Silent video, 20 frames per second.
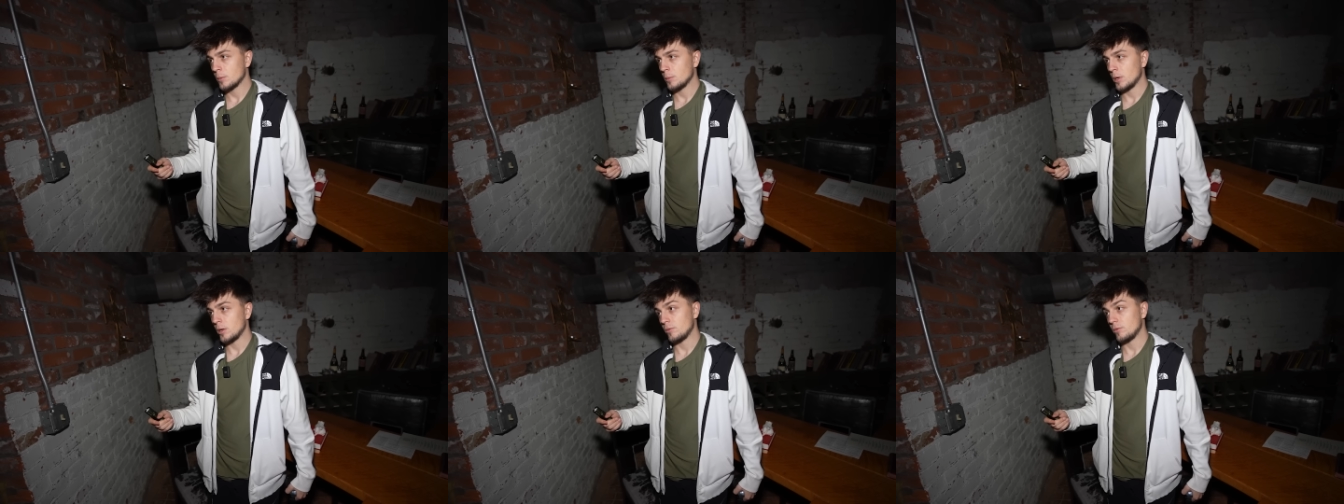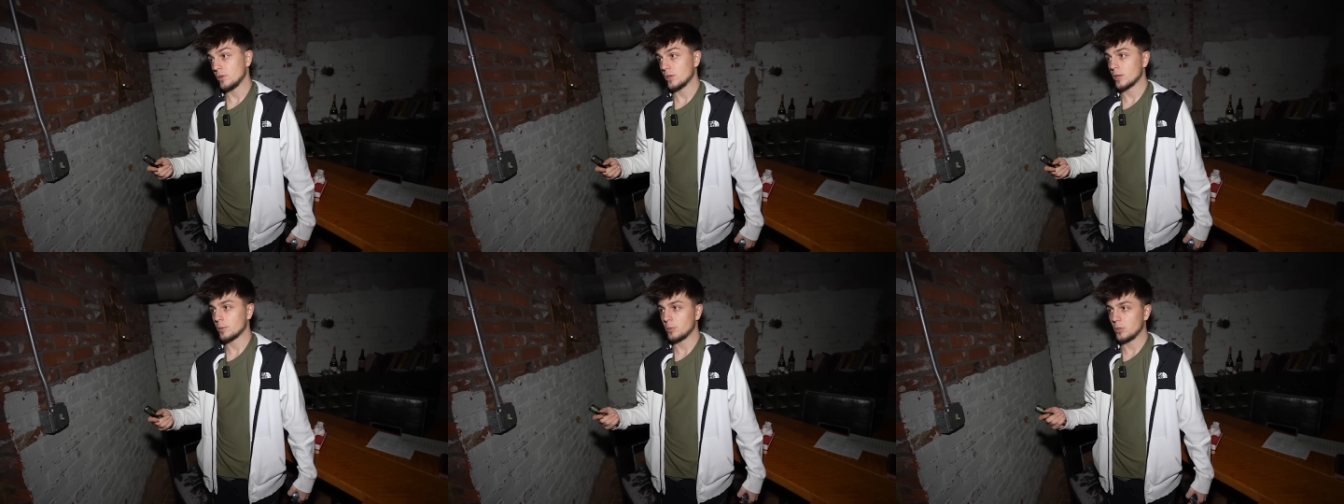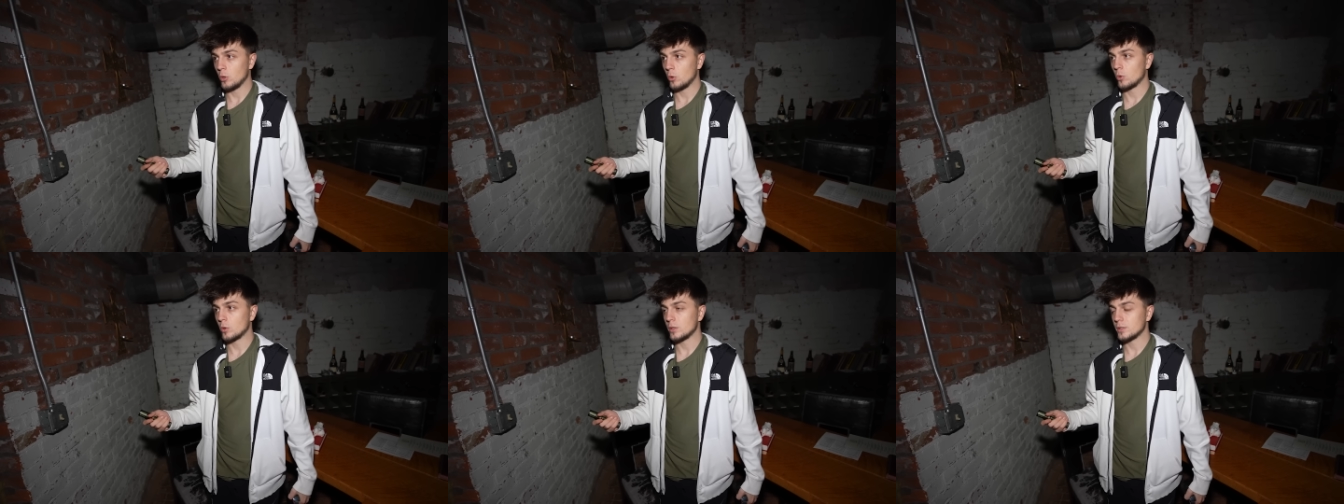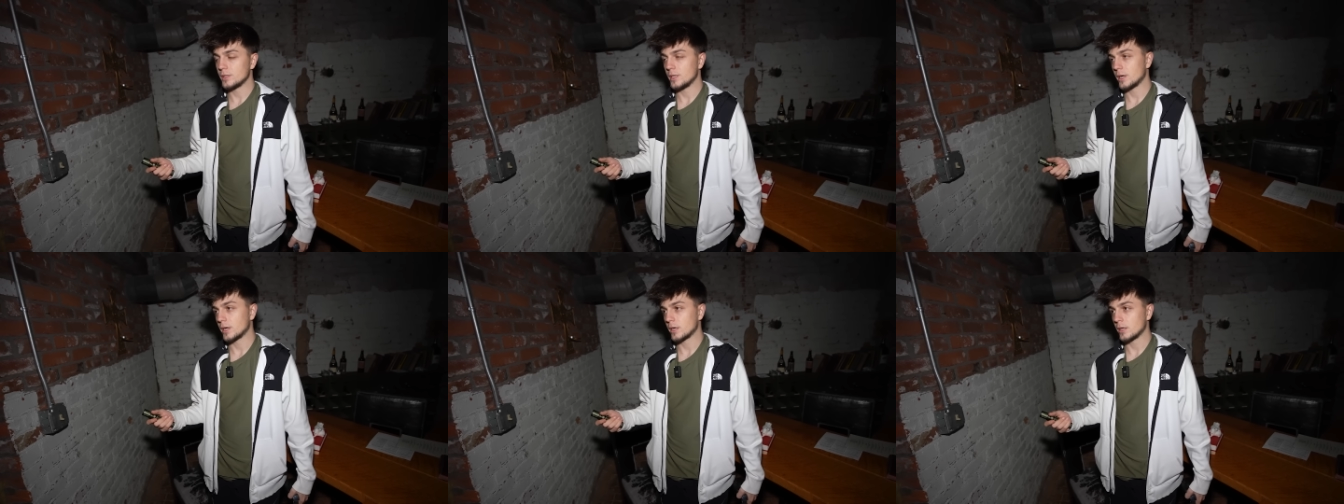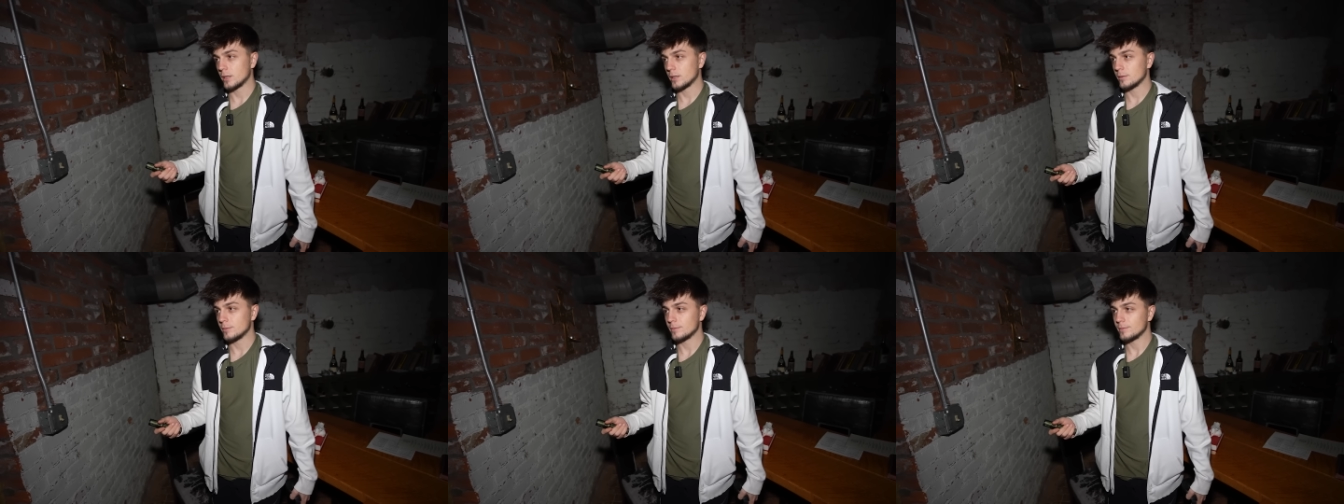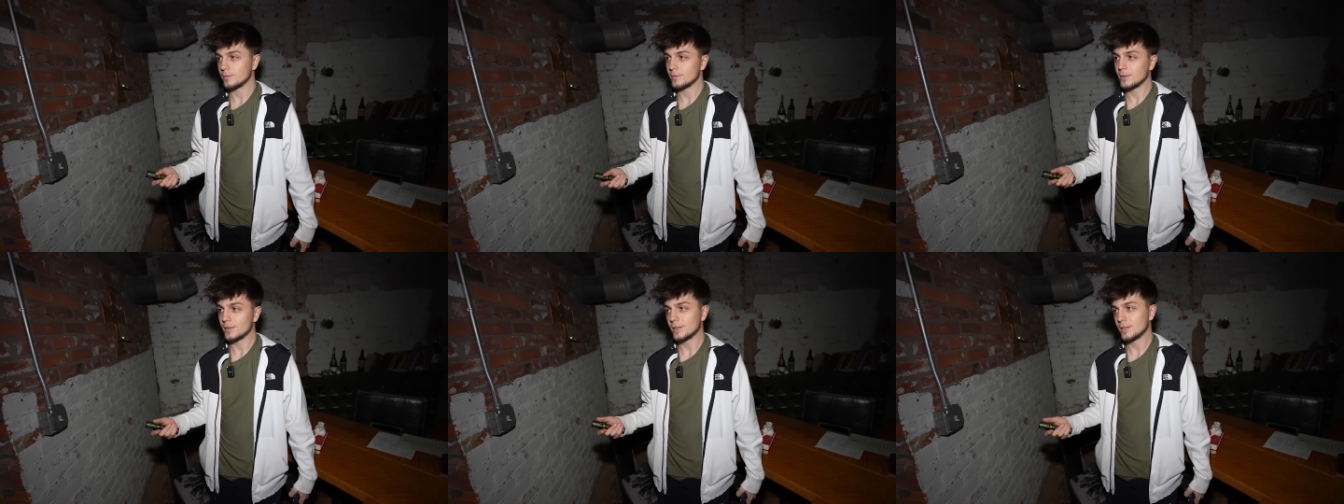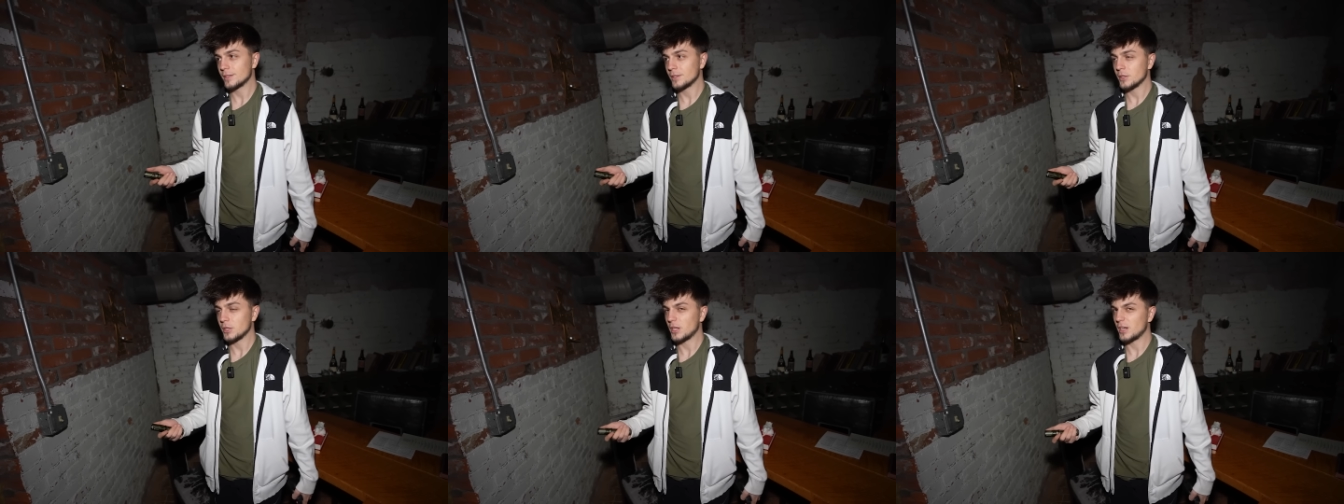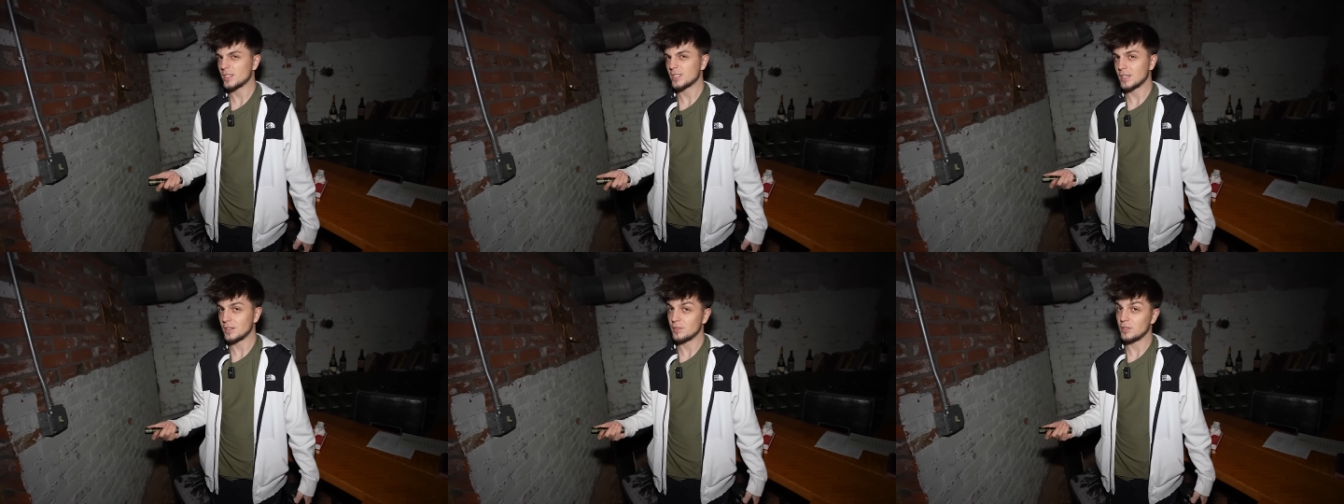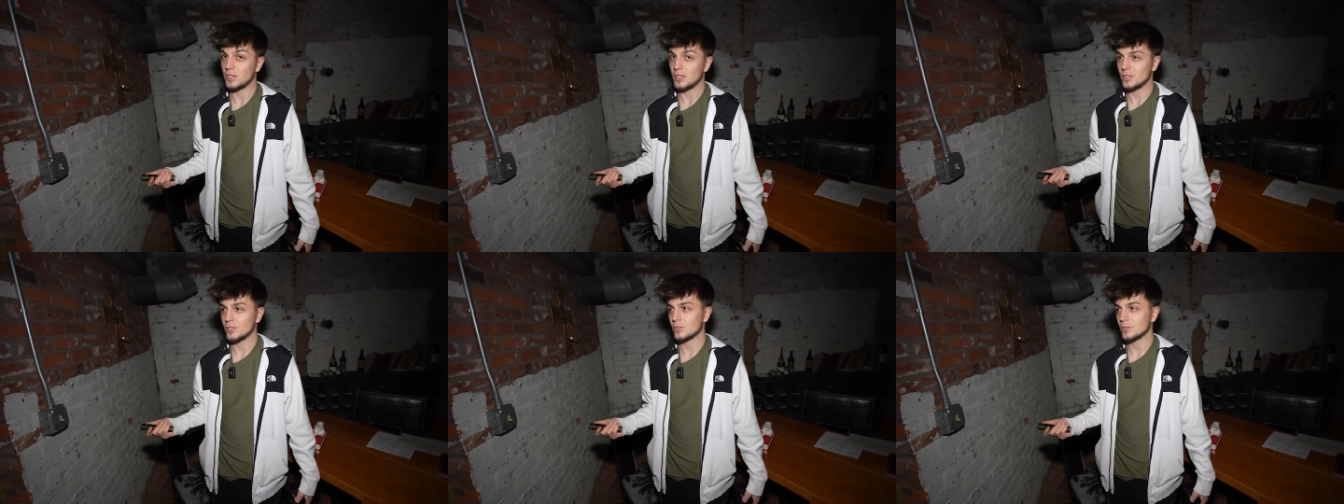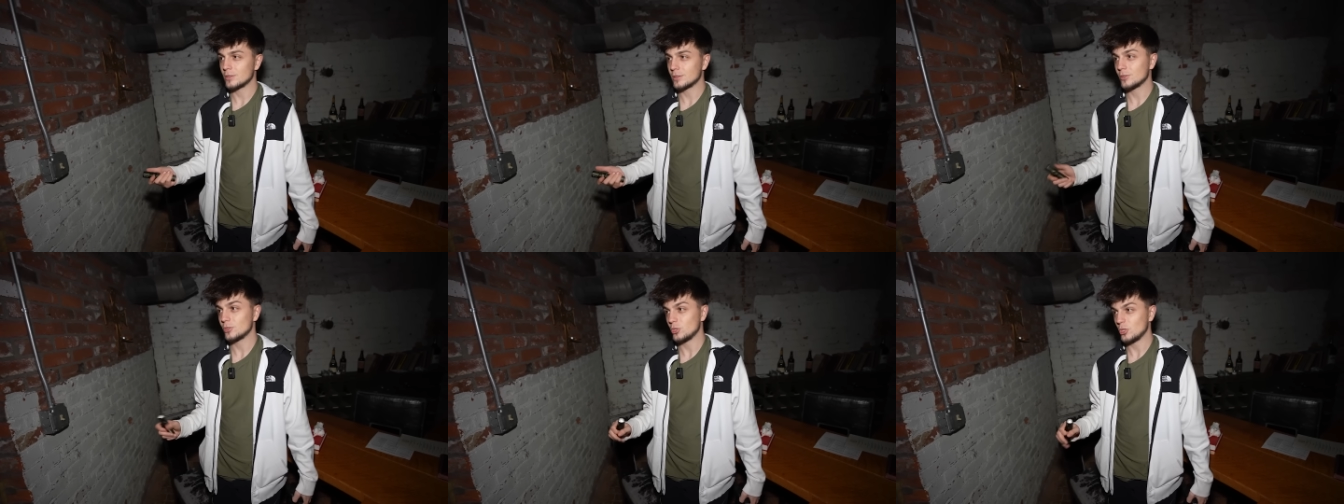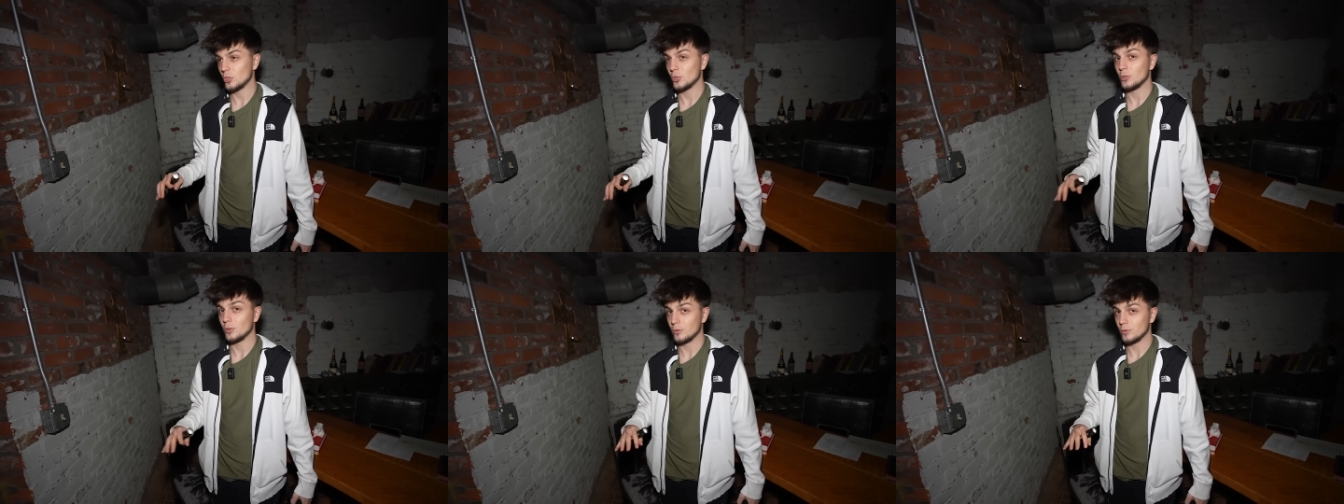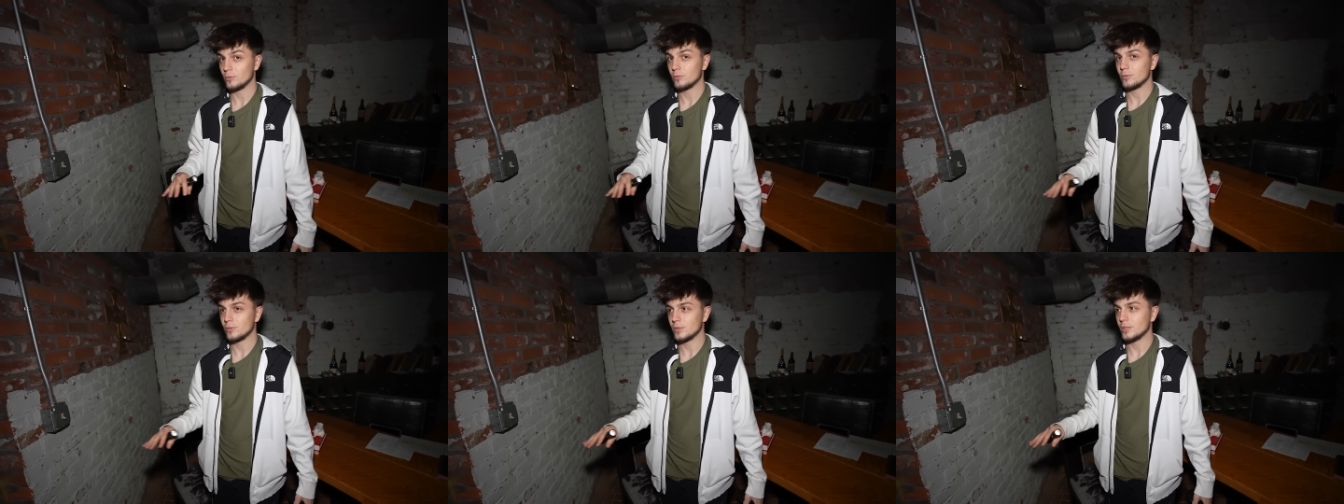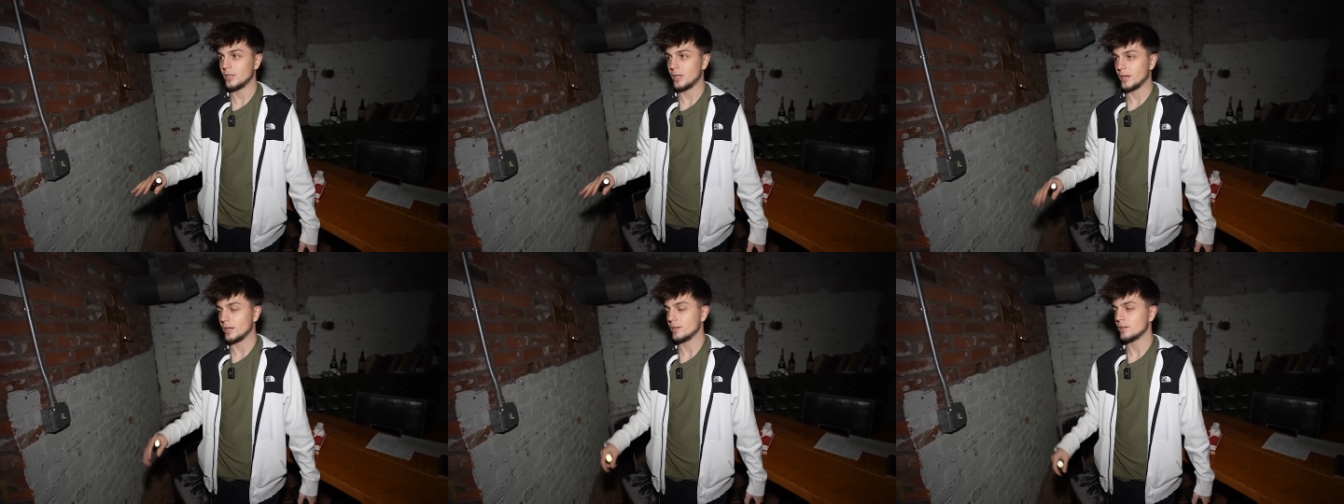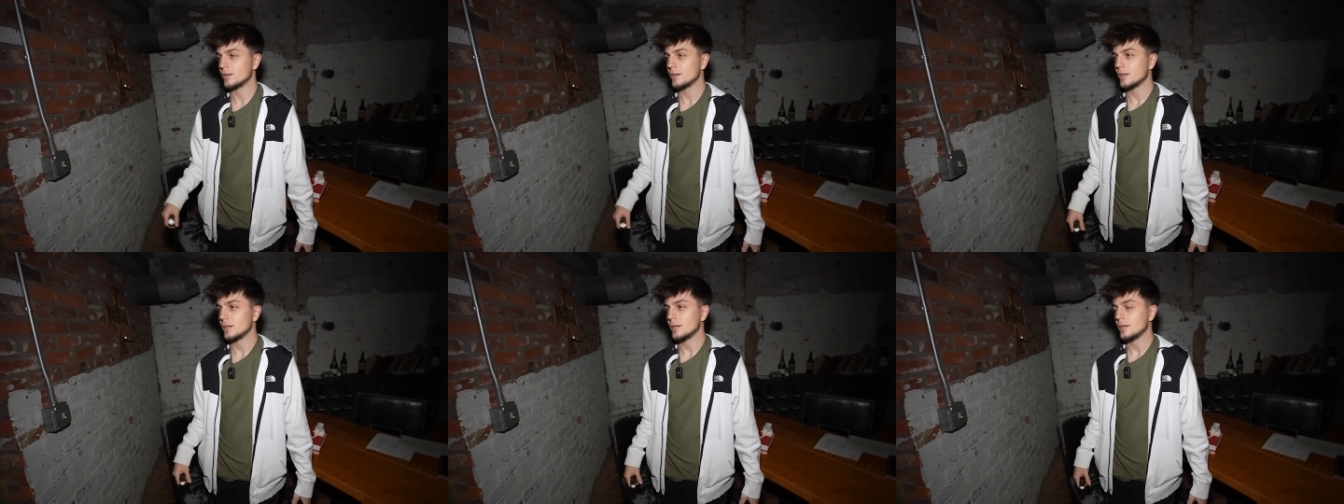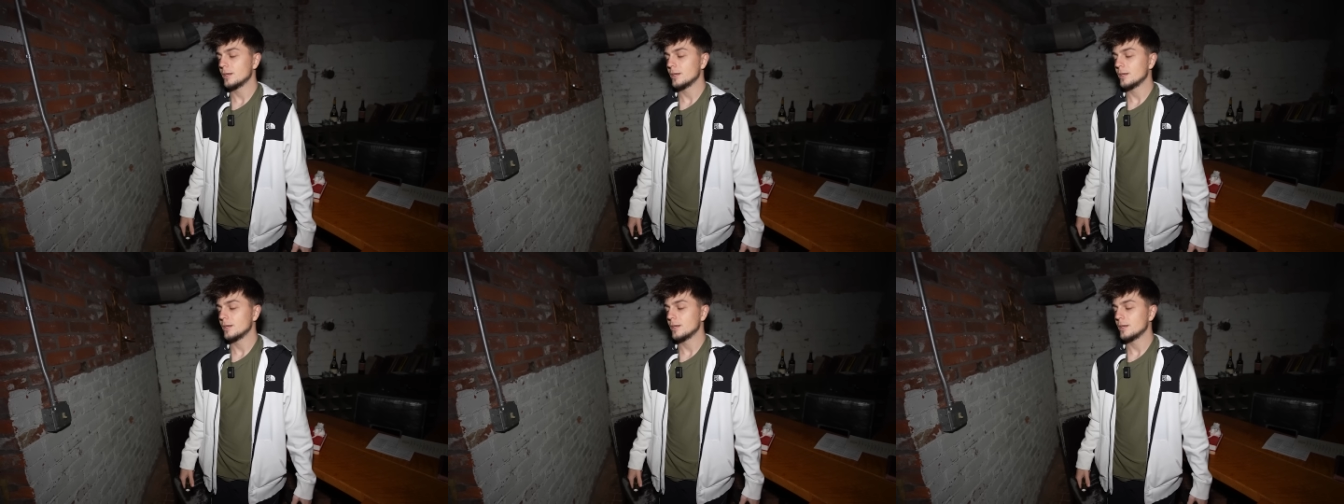I feel like Menorah's not going to let us have a nice chill night.